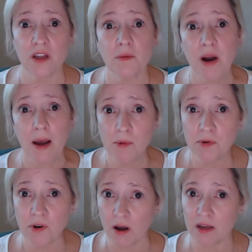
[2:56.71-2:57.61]
in the
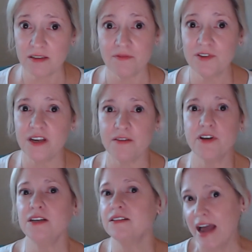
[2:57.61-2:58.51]
probable cause
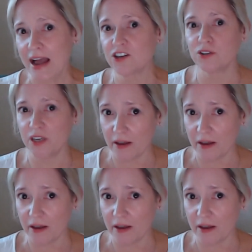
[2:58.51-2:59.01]
affidavit is actually